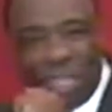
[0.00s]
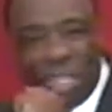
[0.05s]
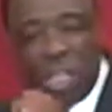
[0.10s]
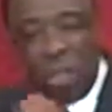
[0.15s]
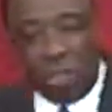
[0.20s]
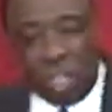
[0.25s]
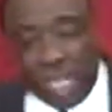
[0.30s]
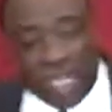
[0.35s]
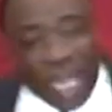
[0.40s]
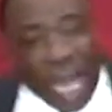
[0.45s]

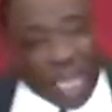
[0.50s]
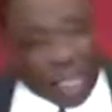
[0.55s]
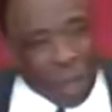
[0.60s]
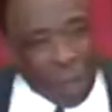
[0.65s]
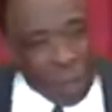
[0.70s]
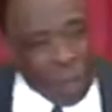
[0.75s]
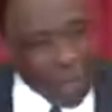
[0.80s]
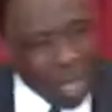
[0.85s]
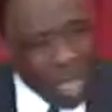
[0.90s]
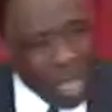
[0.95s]
You just
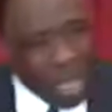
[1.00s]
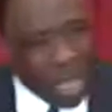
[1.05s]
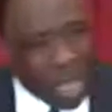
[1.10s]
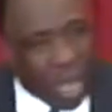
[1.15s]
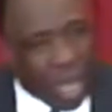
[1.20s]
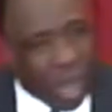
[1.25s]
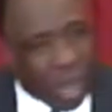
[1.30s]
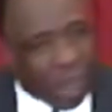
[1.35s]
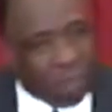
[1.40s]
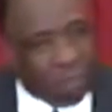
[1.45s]
have to be
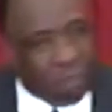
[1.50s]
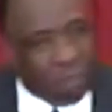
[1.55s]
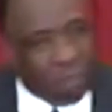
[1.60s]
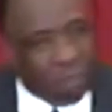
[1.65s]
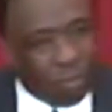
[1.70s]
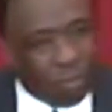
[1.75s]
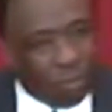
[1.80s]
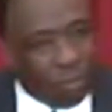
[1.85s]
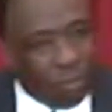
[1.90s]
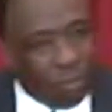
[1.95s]
there.
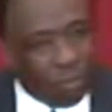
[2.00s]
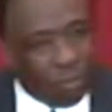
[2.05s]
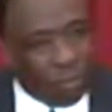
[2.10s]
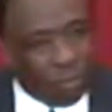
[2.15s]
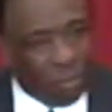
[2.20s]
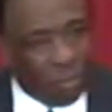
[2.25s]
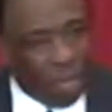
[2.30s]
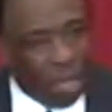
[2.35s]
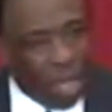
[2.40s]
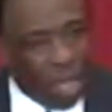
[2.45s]

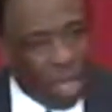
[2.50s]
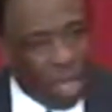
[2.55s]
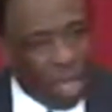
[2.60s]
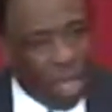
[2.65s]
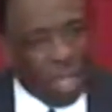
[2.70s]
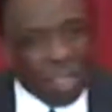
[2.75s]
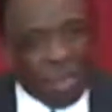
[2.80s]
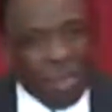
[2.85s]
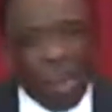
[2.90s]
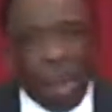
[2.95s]

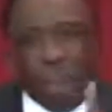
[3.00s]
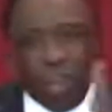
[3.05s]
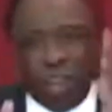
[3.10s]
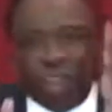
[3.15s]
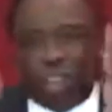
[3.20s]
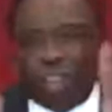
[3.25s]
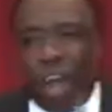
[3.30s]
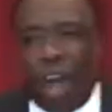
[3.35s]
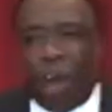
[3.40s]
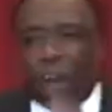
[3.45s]
You know,
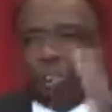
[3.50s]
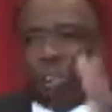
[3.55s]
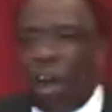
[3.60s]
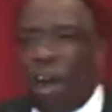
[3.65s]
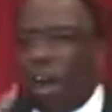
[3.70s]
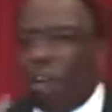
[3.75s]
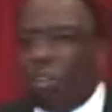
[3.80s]
you talk.